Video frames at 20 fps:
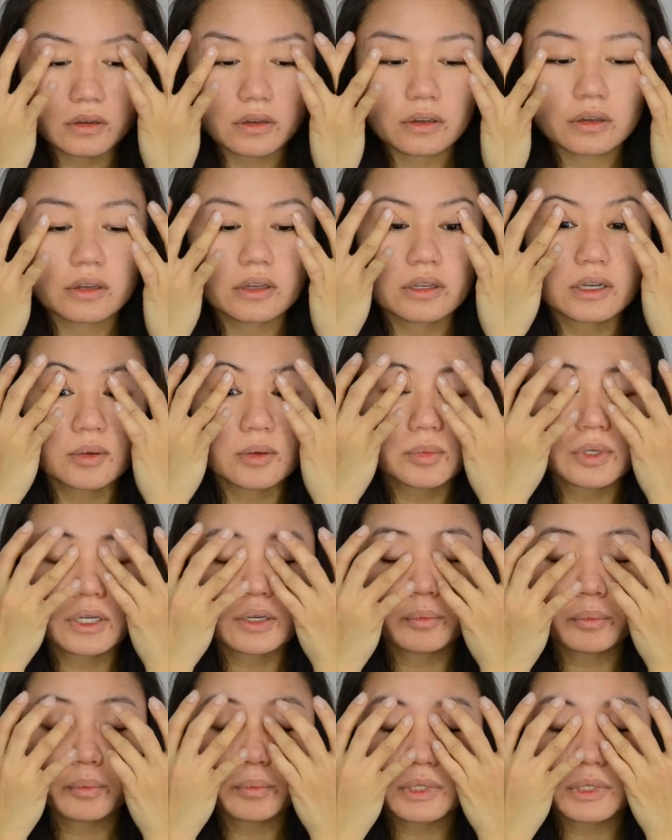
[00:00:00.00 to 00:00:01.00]
And I'm going to
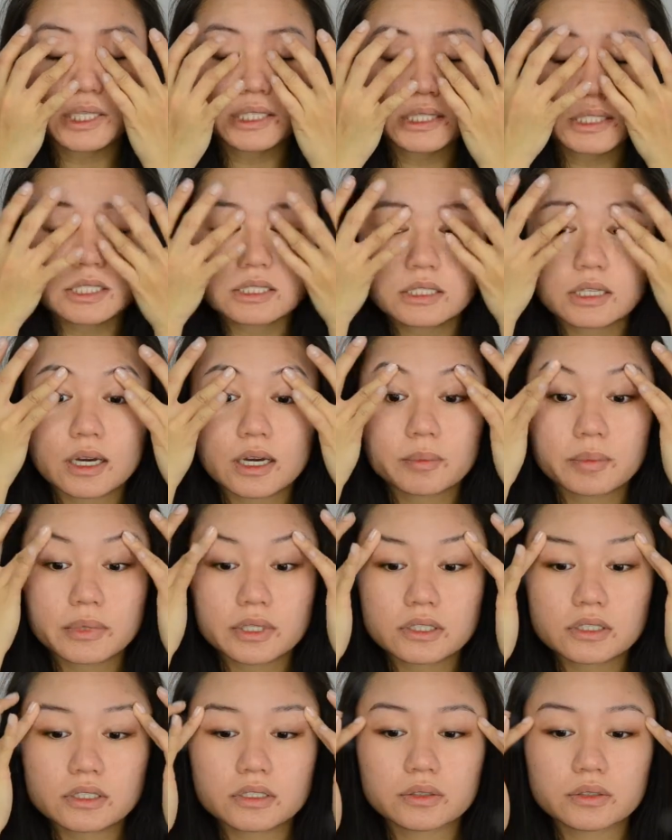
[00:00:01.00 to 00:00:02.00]
blend this up
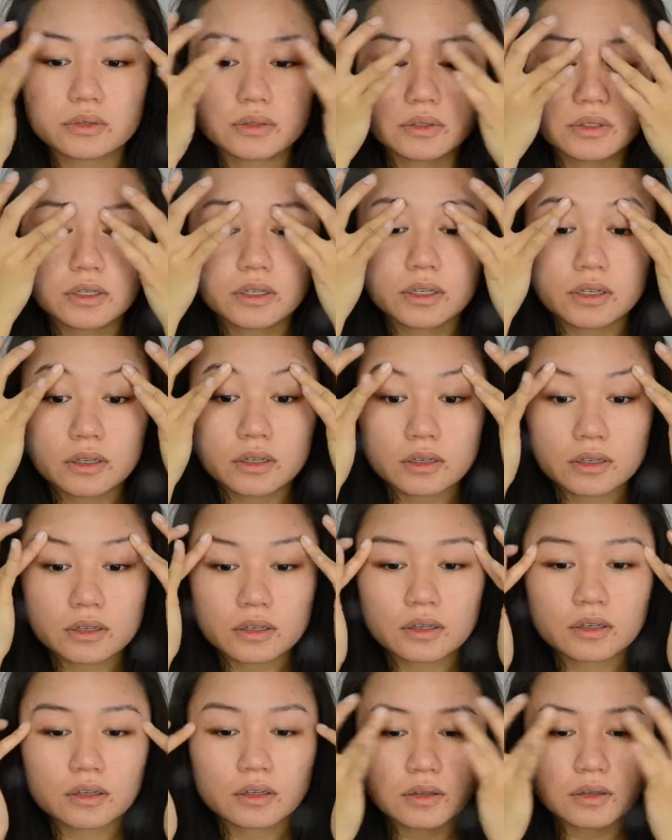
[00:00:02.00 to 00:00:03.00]
into
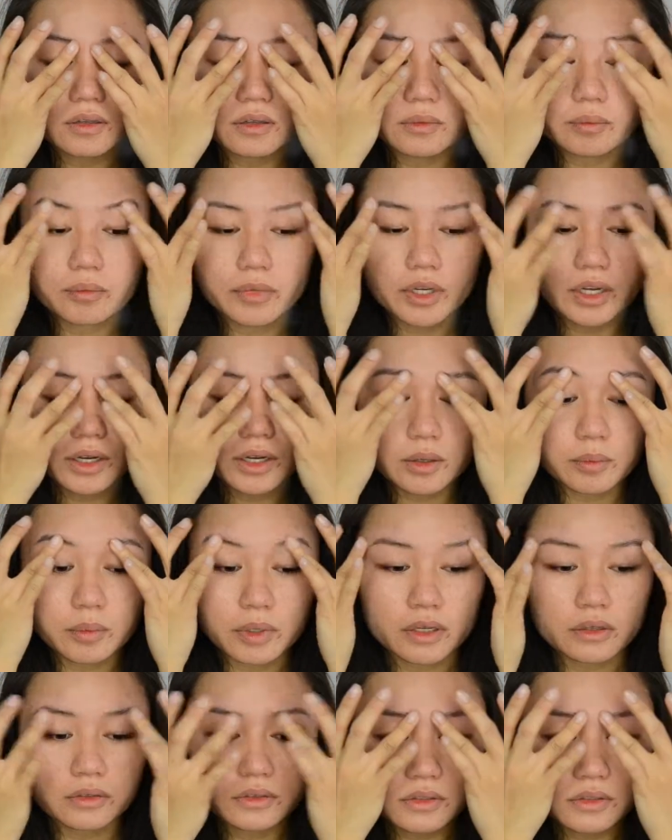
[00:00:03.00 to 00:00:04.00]
my
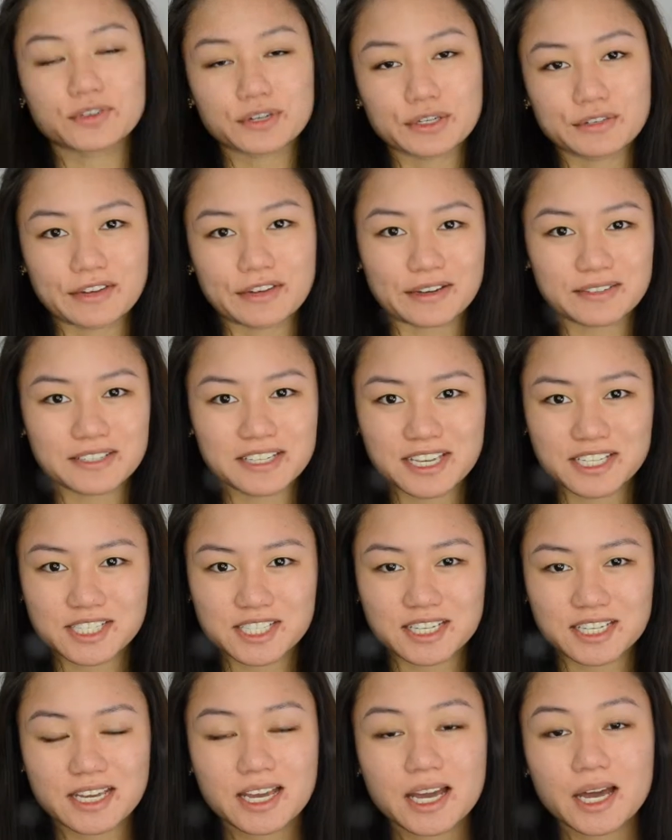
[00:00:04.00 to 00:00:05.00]
eyebrows. For
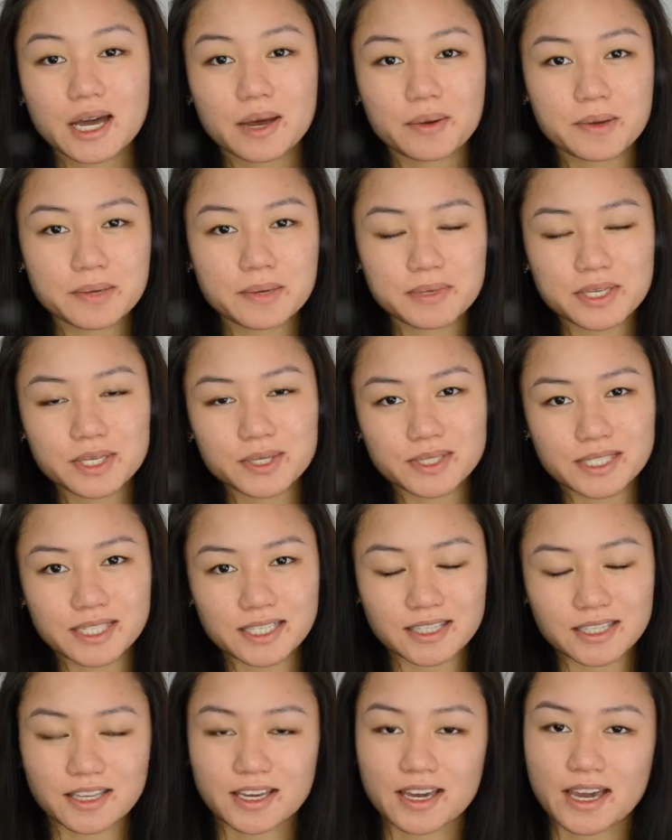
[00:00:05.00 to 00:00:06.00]
foundation, I'm going to be
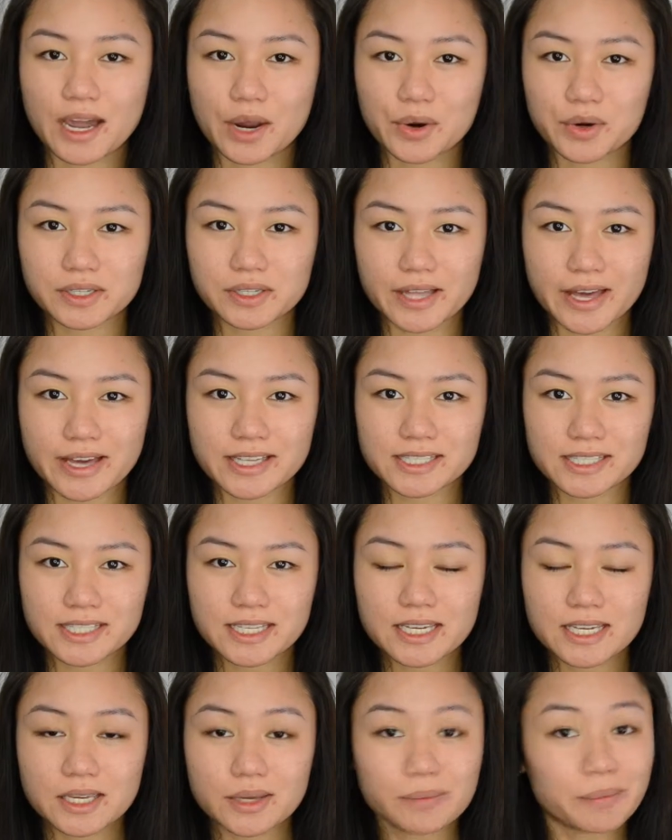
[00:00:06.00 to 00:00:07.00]
using the Hourglass
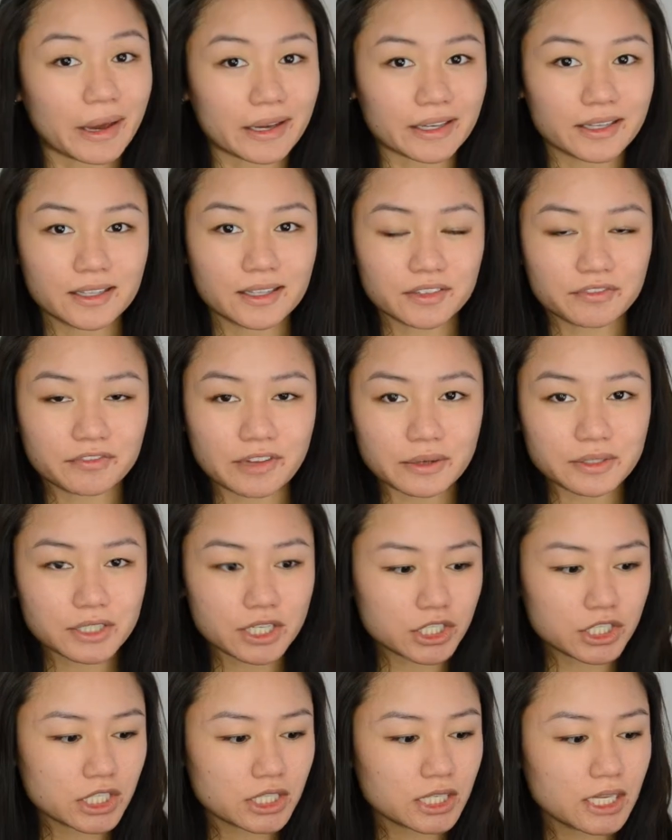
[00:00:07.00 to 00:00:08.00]
Immaculate
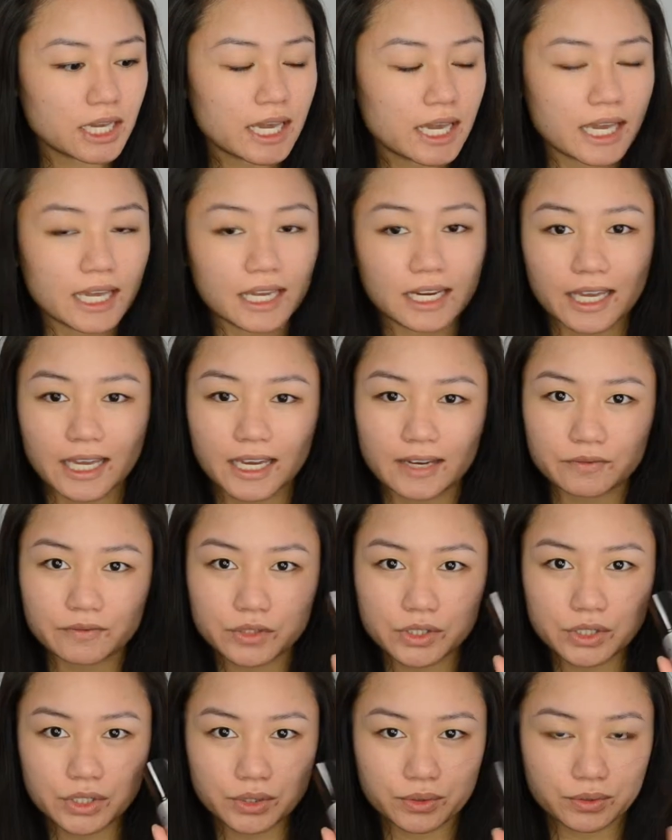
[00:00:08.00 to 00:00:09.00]
Foundation. And I have
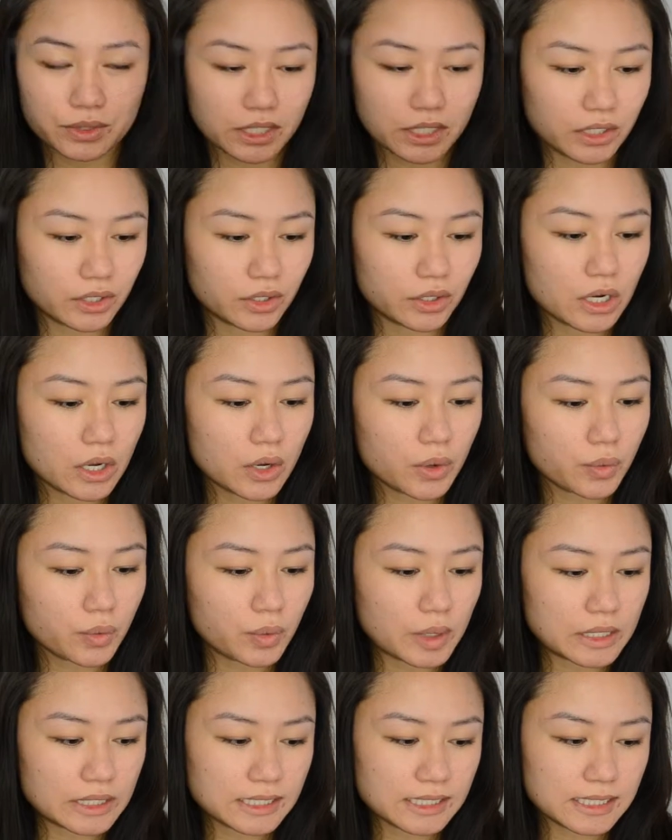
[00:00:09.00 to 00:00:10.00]
two here.
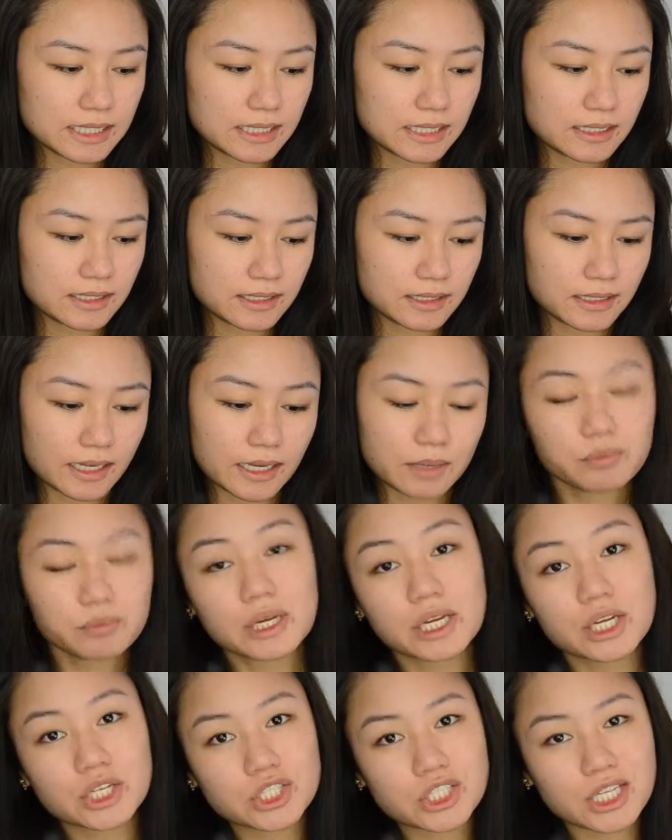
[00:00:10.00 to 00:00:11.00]
One is in light
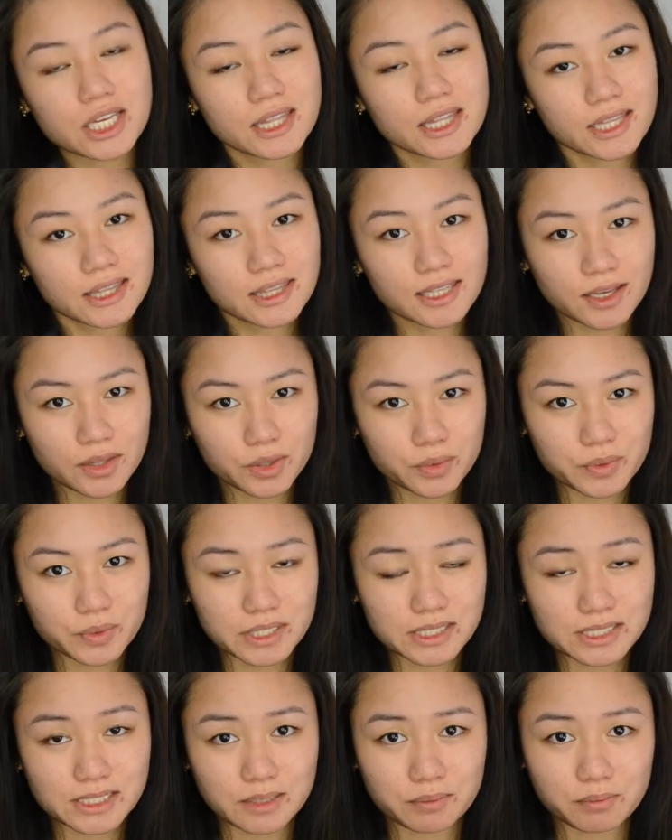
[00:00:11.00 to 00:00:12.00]
beige and then the other one
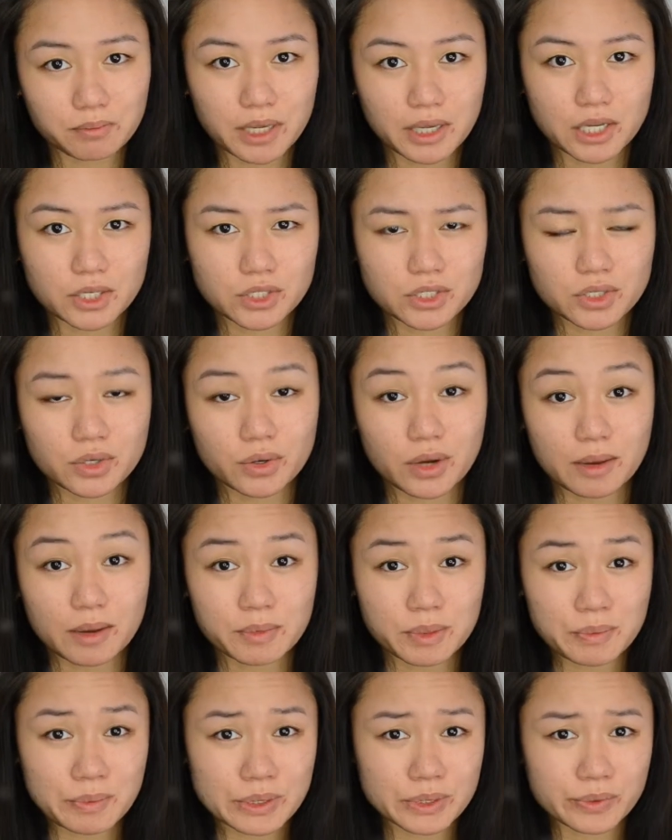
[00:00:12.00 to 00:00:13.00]
is in beige. So I'm
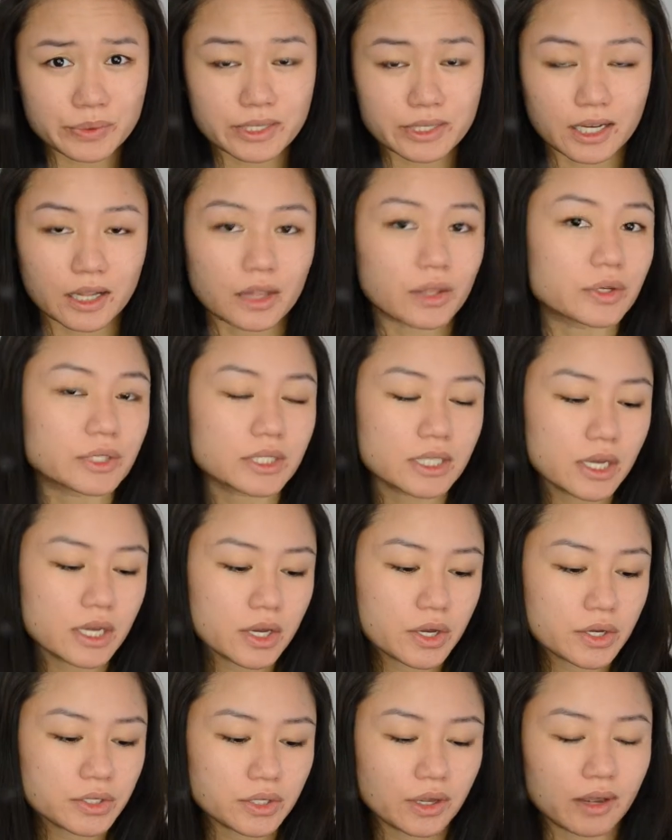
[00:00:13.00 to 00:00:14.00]
in between colors,
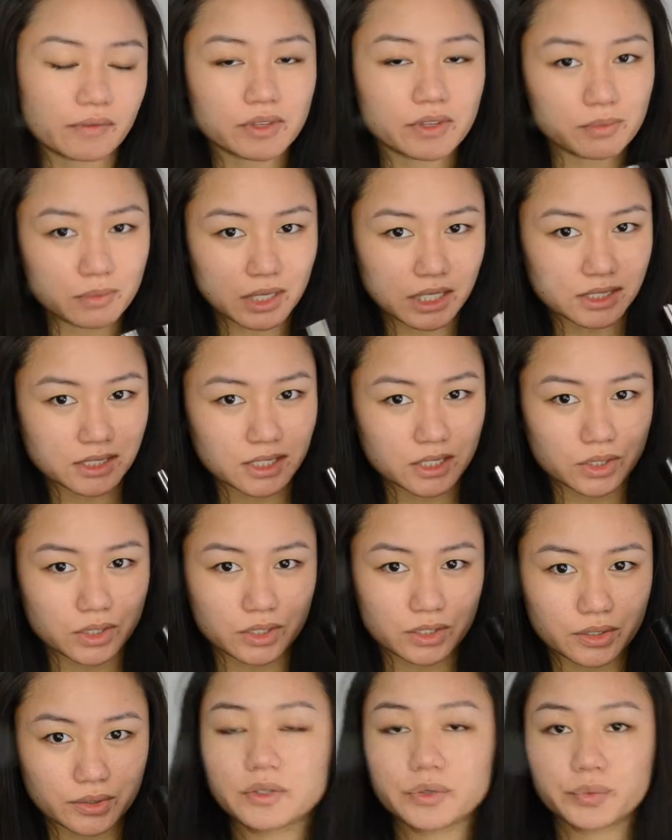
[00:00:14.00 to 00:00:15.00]
so I have to mix the
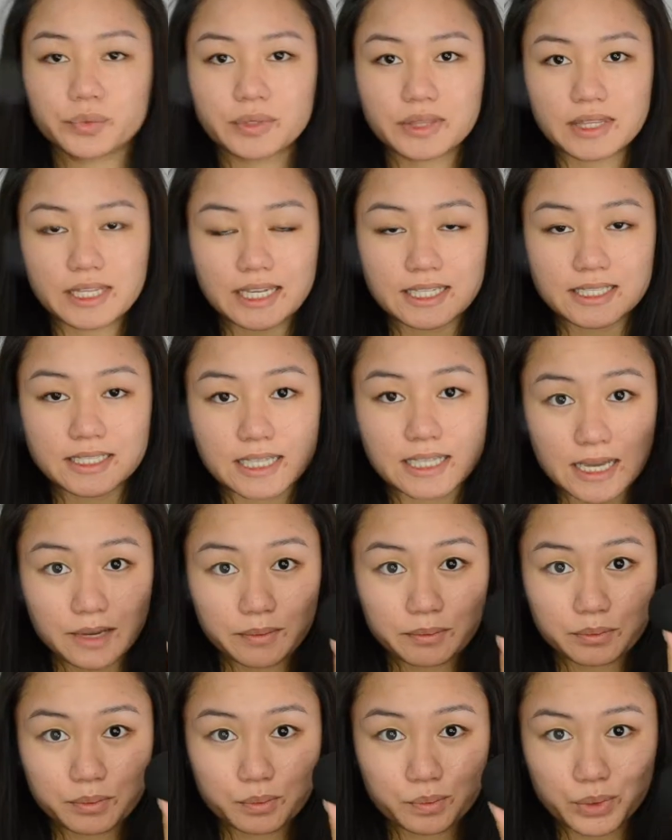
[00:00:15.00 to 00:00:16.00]
two. With a damp
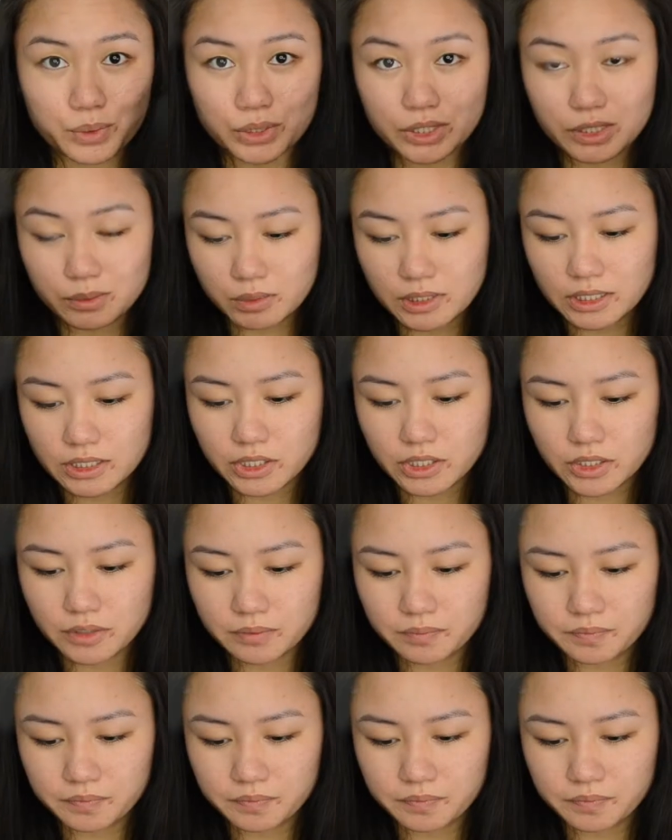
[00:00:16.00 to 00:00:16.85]
beauty blender,